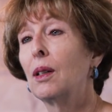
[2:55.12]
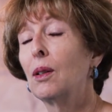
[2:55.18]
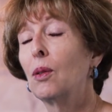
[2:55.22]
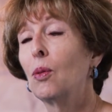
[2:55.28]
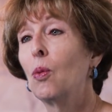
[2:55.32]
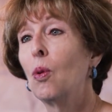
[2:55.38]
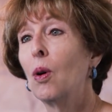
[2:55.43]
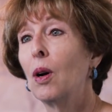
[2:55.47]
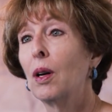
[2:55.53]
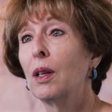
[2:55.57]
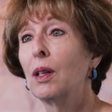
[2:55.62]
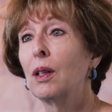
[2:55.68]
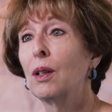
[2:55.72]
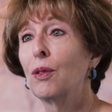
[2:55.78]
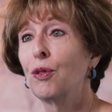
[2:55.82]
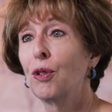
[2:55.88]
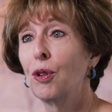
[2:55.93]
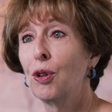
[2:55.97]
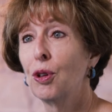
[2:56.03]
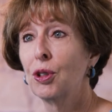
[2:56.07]
wanted a
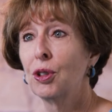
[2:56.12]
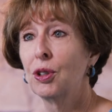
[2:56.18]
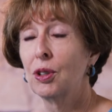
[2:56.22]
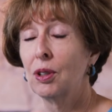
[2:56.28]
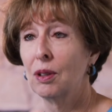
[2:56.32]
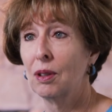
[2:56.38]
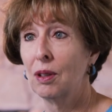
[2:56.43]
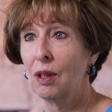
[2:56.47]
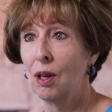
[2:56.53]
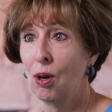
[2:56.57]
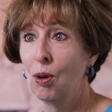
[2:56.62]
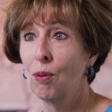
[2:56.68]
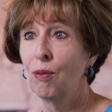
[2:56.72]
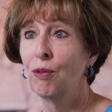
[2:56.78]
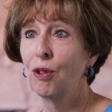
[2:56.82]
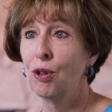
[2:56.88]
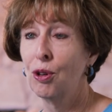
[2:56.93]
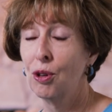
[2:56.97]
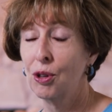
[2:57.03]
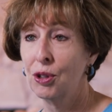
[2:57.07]
first home
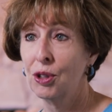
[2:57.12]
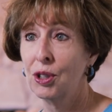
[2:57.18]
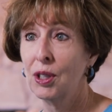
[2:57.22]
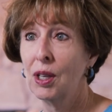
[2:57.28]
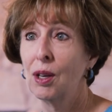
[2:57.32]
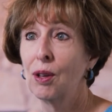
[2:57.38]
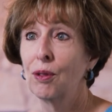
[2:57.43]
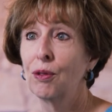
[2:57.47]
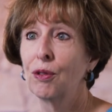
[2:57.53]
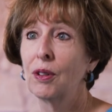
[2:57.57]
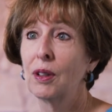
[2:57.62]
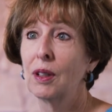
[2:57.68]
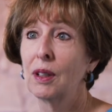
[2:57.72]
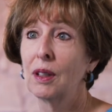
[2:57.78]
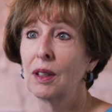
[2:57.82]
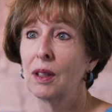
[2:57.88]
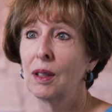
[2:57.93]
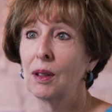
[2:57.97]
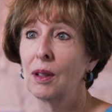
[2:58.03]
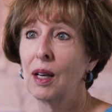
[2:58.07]
for herself,
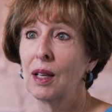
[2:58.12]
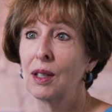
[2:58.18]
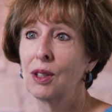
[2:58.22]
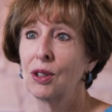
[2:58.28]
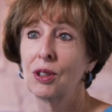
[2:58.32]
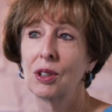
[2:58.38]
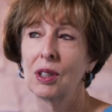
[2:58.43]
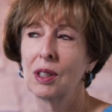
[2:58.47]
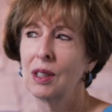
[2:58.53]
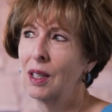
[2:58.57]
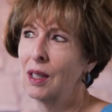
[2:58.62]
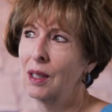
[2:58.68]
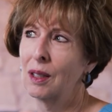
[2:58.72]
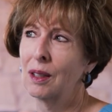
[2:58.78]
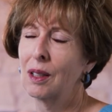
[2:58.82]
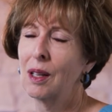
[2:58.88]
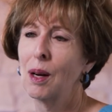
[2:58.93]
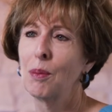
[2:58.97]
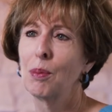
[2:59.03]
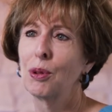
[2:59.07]
and I just did
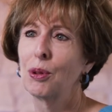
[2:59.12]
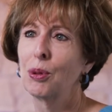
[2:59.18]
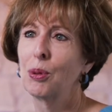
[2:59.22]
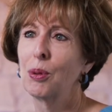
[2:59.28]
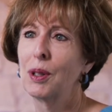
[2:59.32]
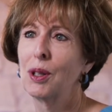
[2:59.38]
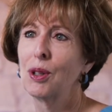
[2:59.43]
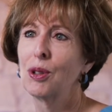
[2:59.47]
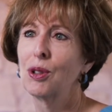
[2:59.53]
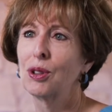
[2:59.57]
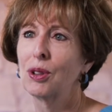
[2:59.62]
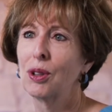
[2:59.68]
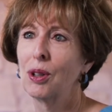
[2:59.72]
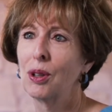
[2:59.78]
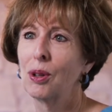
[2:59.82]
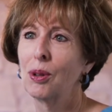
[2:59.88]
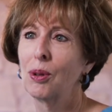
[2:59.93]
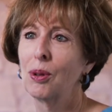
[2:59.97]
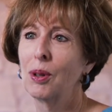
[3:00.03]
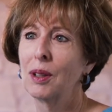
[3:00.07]
that 3 years
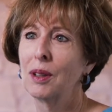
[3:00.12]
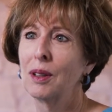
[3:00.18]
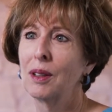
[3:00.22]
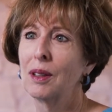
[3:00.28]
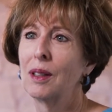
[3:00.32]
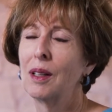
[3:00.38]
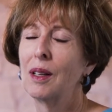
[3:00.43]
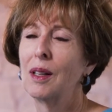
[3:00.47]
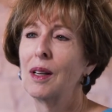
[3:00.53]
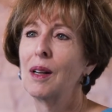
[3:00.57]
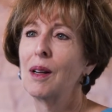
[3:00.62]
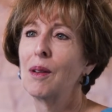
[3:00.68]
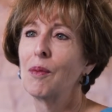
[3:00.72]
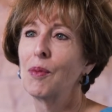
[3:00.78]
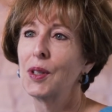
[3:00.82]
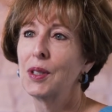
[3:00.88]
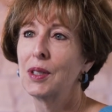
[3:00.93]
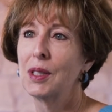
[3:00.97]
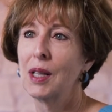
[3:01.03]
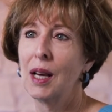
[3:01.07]
ago, and
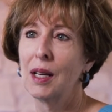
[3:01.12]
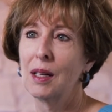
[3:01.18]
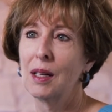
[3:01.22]
the dad